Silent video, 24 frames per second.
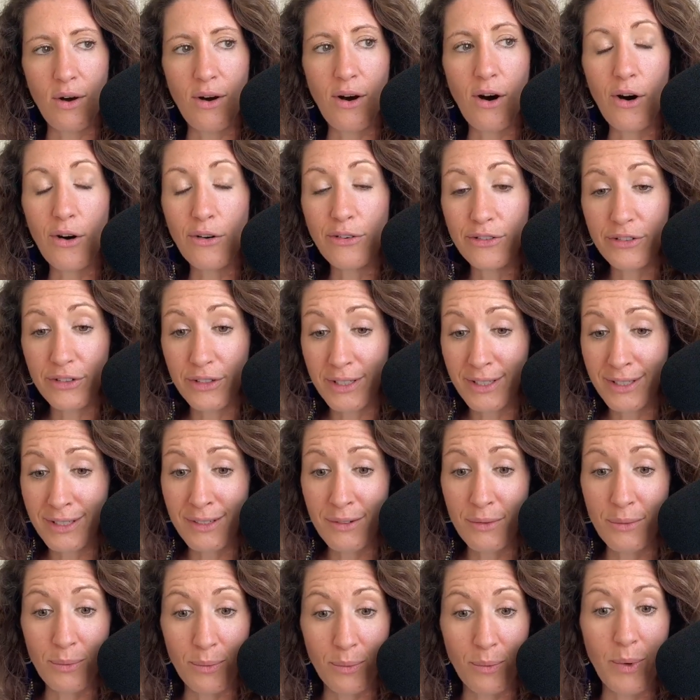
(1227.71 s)
often
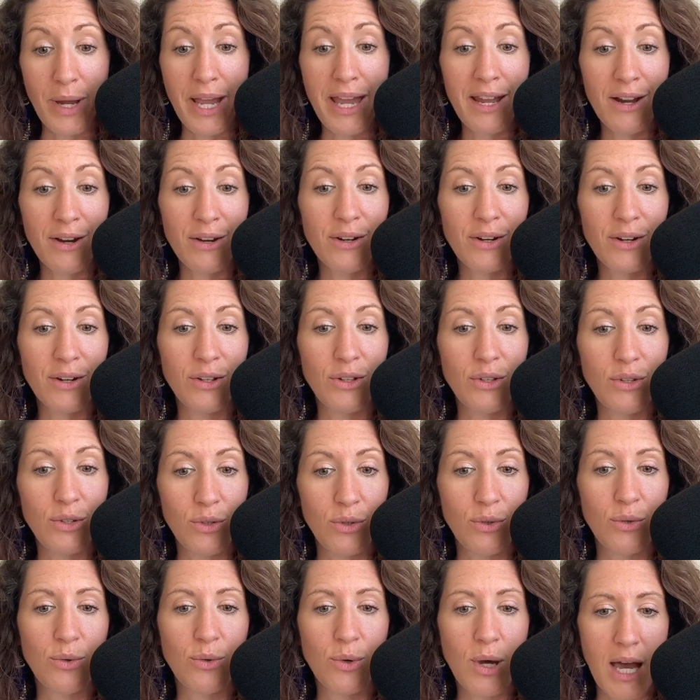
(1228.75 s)
where
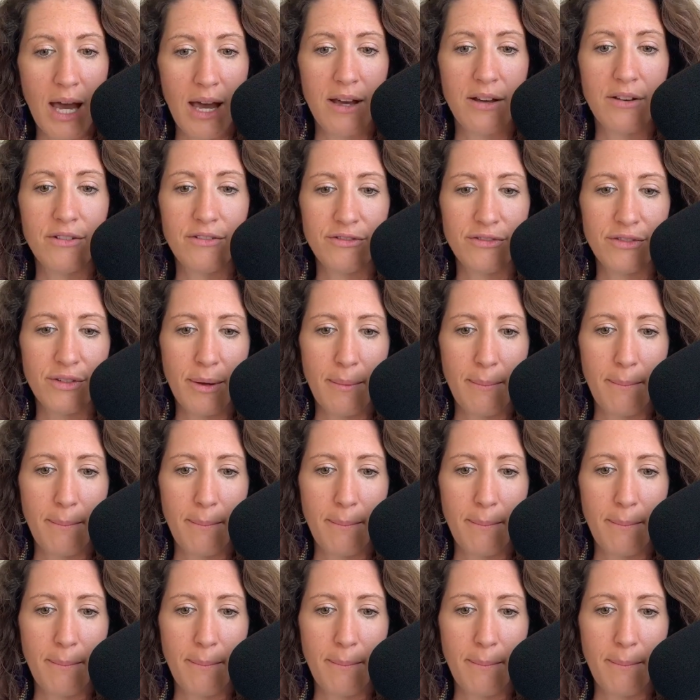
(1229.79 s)
you have